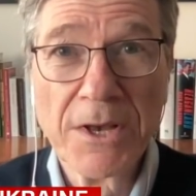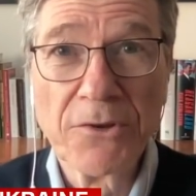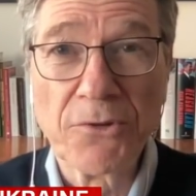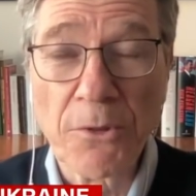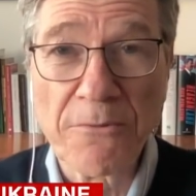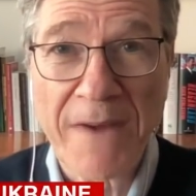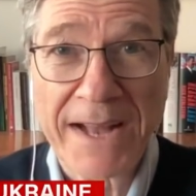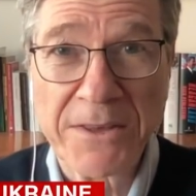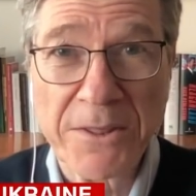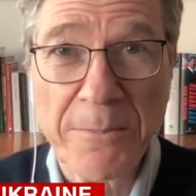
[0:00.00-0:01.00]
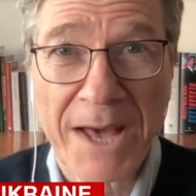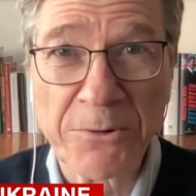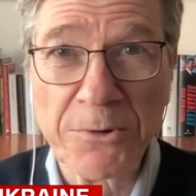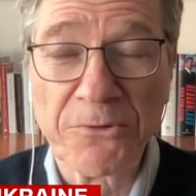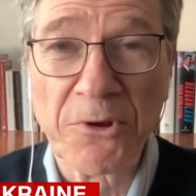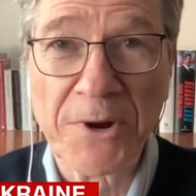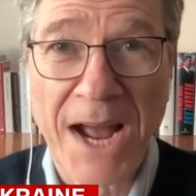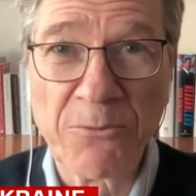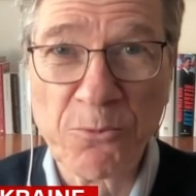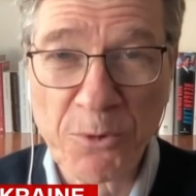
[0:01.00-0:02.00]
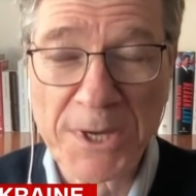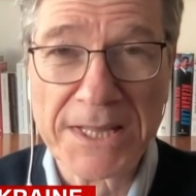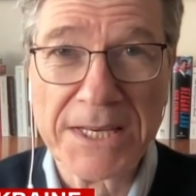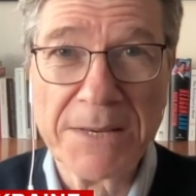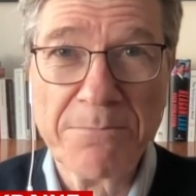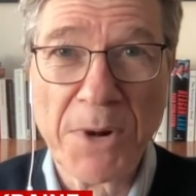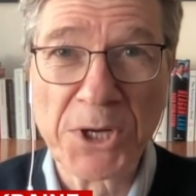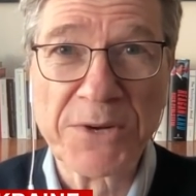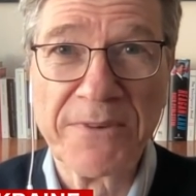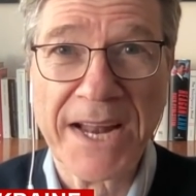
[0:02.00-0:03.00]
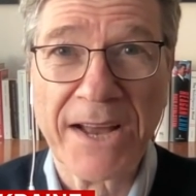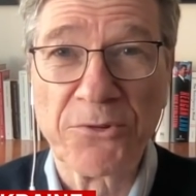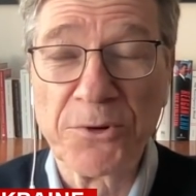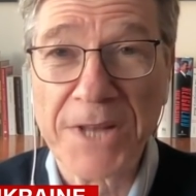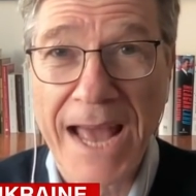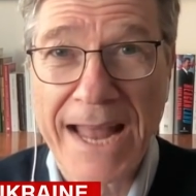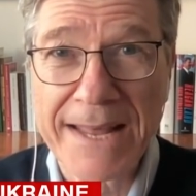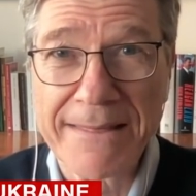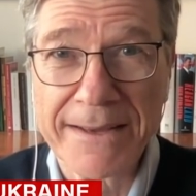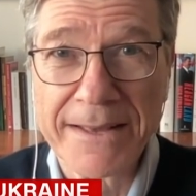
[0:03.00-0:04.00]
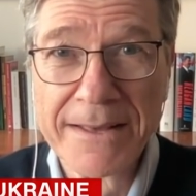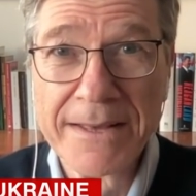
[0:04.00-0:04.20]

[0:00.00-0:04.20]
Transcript: So the fact of the matter is, they're not really much of an answer to anything.